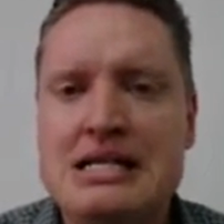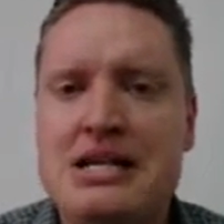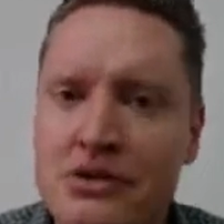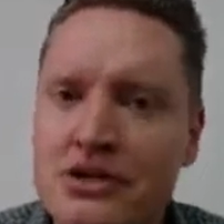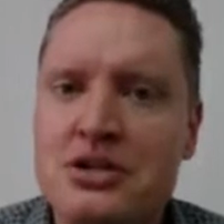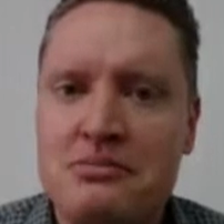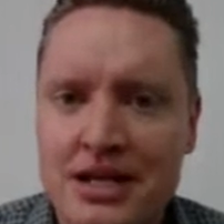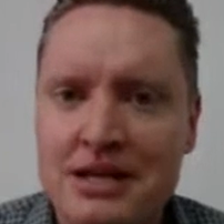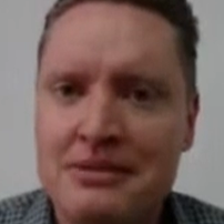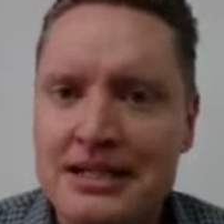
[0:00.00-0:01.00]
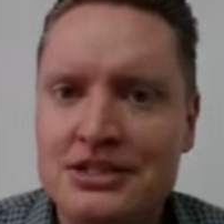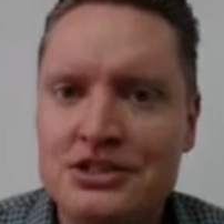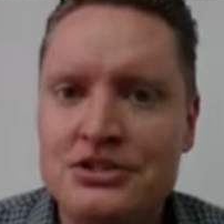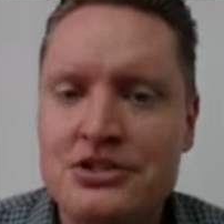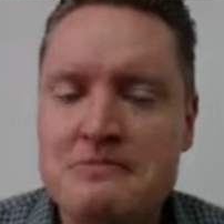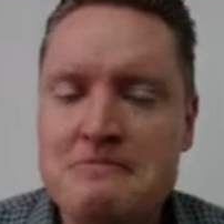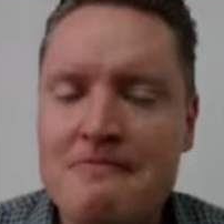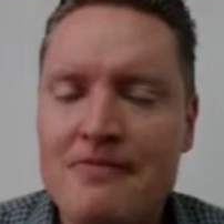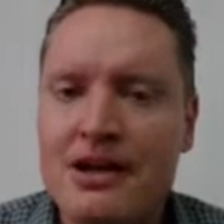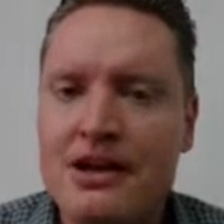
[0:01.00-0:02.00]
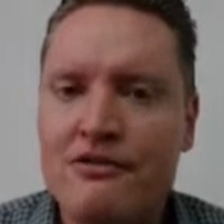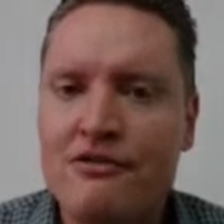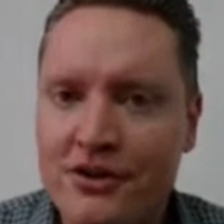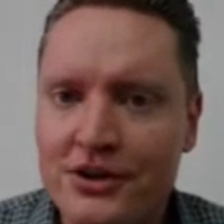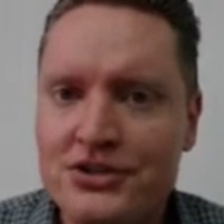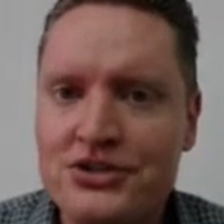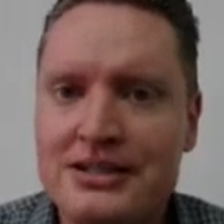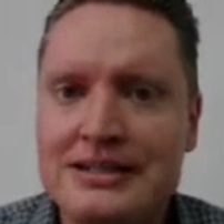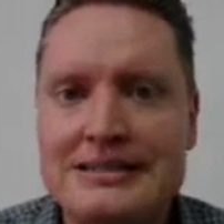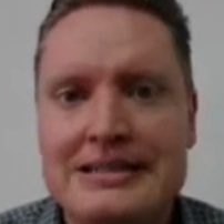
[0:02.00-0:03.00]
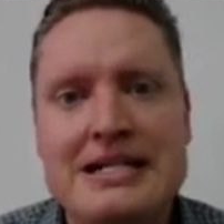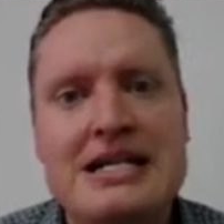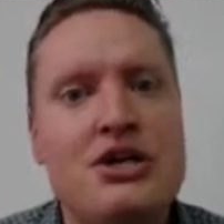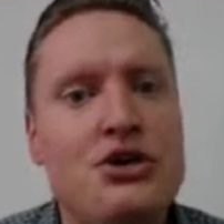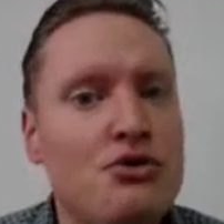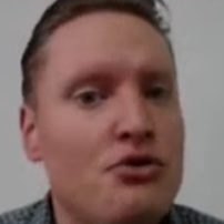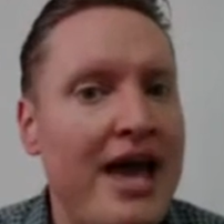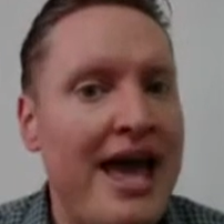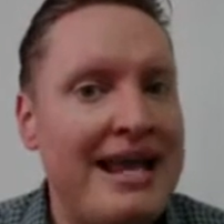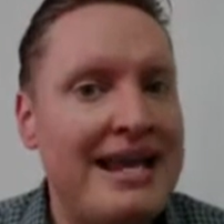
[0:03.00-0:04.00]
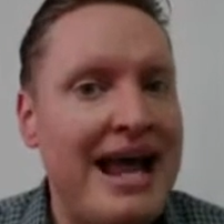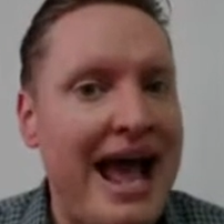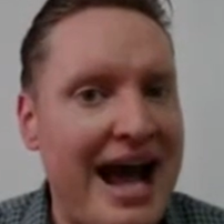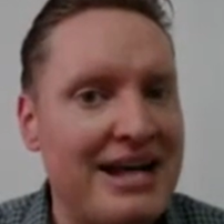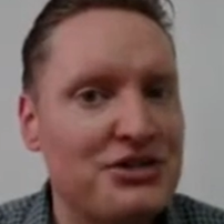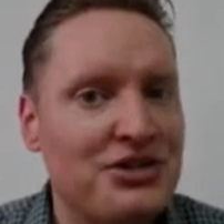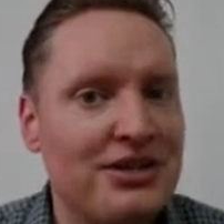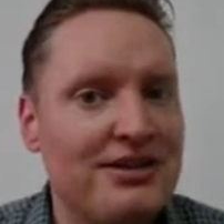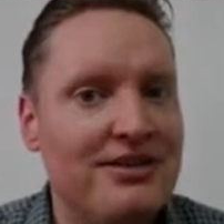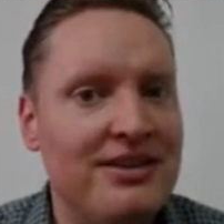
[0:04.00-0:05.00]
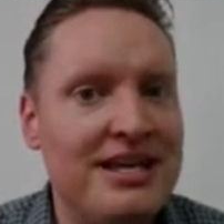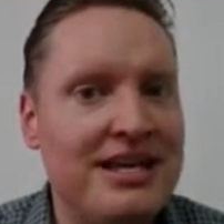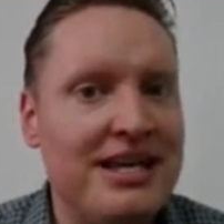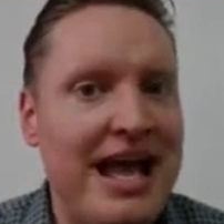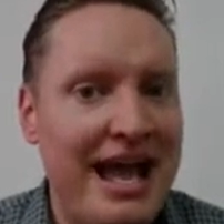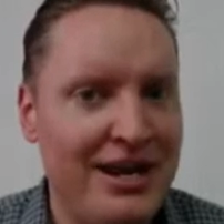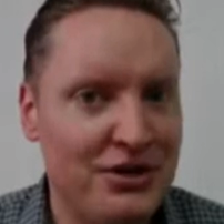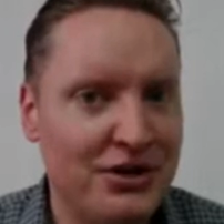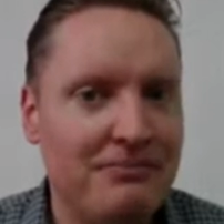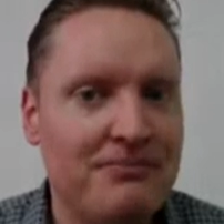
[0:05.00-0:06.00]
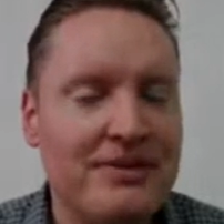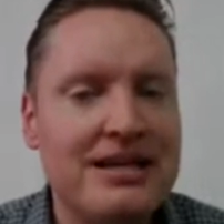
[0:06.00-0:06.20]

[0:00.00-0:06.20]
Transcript: Here are some recommendations. First, you can ask the editor,